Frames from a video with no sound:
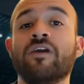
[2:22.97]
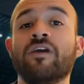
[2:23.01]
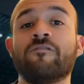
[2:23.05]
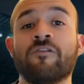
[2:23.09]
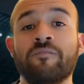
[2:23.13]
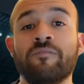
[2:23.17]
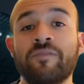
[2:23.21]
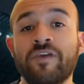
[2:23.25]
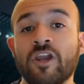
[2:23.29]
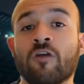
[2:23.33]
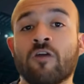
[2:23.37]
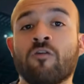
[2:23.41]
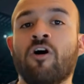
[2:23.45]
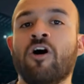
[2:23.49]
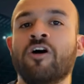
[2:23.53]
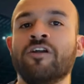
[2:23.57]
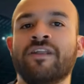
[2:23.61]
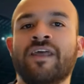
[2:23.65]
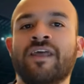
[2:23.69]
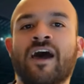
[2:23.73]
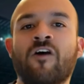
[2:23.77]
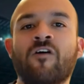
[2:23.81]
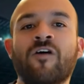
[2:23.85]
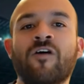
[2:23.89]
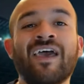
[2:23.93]
here on
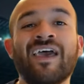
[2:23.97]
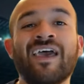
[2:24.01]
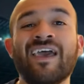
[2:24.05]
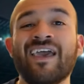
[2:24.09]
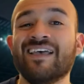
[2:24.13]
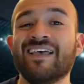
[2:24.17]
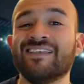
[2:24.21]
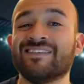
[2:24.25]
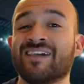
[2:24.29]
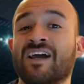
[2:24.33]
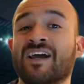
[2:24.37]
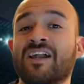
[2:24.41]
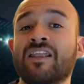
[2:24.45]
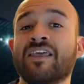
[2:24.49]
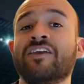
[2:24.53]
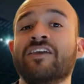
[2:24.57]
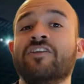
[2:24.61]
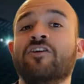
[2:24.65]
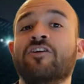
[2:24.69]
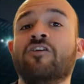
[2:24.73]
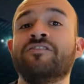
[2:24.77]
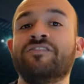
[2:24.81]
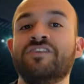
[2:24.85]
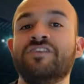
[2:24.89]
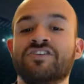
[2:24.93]
out, it's kind of like an
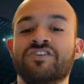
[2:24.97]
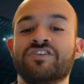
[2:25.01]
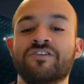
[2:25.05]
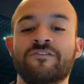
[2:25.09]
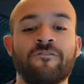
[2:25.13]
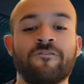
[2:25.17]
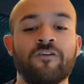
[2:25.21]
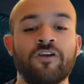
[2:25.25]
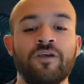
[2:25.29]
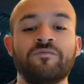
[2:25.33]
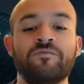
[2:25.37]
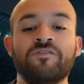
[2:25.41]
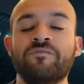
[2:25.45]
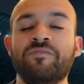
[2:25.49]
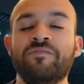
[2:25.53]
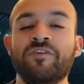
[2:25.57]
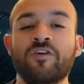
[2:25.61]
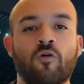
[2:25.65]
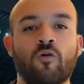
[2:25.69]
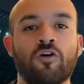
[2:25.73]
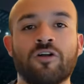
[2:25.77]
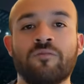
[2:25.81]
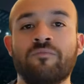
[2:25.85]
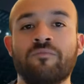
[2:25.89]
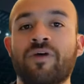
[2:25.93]
audition for him to be
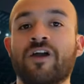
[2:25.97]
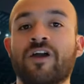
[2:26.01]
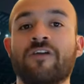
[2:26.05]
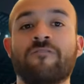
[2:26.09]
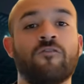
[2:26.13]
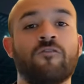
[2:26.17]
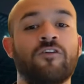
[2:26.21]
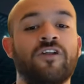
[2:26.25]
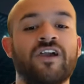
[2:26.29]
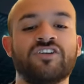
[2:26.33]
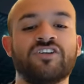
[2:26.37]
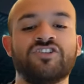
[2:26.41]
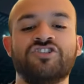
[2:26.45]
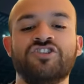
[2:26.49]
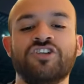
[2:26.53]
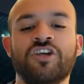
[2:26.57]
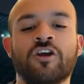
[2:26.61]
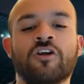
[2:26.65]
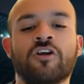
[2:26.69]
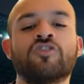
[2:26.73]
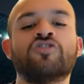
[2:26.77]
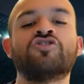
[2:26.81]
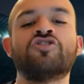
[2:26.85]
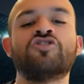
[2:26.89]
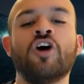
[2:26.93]
quarterback for next
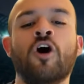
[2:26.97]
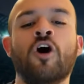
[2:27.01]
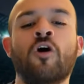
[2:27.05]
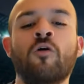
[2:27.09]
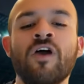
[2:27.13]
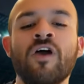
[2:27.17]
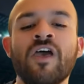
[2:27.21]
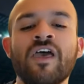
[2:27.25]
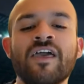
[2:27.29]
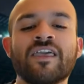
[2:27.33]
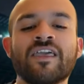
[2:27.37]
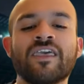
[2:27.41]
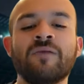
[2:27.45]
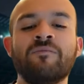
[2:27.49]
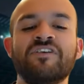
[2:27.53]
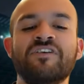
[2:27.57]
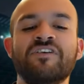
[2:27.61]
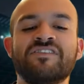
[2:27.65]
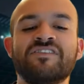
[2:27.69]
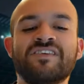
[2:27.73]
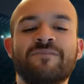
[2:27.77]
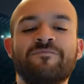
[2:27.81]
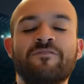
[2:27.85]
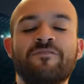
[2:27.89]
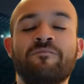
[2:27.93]
year. So give me the
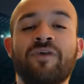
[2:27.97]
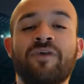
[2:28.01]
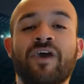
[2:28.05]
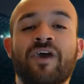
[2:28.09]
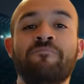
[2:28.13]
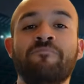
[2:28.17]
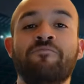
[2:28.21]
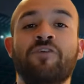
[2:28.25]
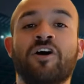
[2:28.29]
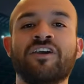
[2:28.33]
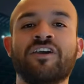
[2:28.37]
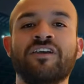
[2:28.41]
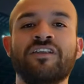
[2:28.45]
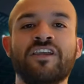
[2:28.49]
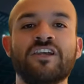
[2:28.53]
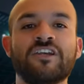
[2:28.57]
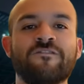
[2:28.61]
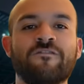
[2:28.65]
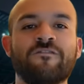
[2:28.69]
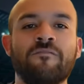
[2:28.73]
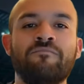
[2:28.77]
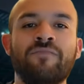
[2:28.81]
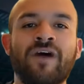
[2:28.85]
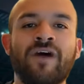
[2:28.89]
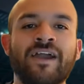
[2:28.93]
Tampa Bay Buccaneers
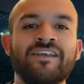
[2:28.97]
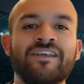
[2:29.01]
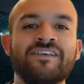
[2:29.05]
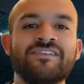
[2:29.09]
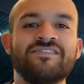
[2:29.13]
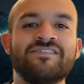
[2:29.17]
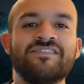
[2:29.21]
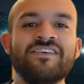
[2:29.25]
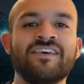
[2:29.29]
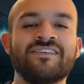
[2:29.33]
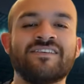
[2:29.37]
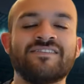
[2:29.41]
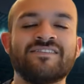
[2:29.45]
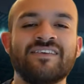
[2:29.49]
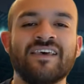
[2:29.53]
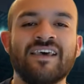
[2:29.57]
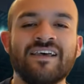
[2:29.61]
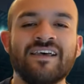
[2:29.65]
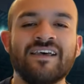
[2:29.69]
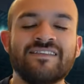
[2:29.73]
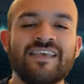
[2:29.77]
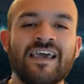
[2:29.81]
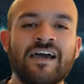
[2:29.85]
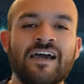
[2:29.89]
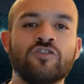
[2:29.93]
from minus 6
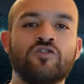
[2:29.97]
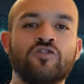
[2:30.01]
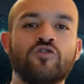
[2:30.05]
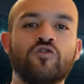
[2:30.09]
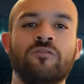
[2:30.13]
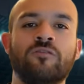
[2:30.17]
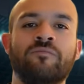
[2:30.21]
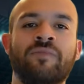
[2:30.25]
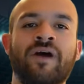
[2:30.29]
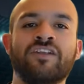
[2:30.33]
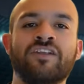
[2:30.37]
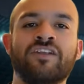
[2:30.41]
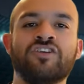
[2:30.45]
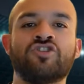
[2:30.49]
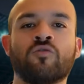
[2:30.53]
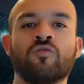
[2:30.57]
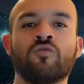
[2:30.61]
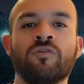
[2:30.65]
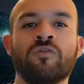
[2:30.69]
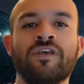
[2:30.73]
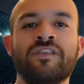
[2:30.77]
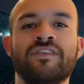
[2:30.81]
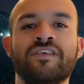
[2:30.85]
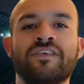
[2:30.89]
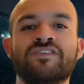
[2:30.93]
down to a minus
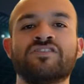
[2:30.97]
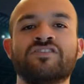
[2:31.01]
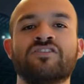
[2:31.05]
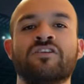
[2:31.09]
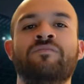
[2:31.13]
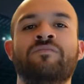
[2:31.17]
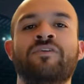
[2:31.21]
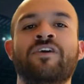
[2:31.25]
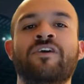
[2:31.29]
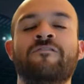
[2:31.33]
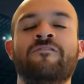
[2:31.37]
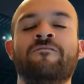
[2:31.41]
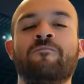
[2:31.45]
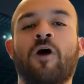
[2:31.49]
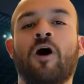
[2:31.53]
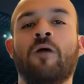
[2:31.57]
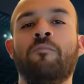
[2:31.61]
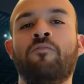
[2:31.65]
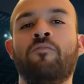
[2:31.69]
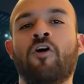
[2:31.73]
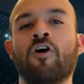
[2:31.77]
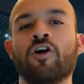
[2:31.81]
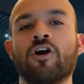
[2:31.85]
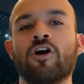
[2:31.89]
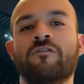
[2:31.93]
3. This is going to be a
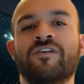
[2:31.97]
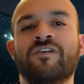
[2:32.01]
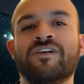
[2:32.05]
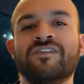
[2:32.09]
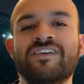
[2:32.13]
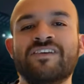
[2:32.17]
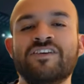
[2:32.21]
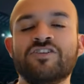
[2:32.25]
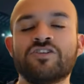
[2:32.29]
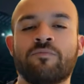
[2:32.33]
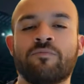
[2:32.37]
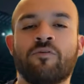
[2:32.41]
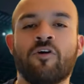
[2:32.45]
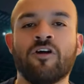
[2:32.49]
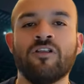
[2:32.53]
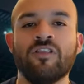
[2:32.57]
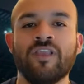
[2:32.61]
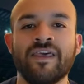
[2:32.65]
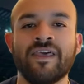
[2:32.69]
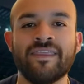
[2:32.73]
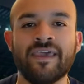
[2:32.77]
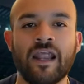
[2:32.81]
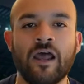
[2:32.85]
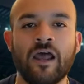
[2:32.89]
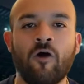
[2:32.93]
part of a teaser parlay
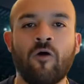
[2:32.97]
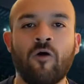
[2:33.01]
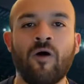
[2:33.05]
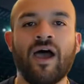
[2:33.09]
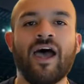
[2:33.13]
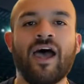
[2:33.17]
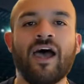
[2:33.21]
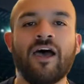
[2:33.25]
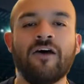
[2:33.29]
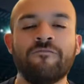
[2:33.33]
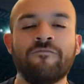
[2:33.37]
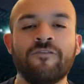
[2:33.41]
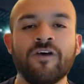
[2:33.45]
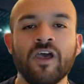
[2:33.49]
that I'll have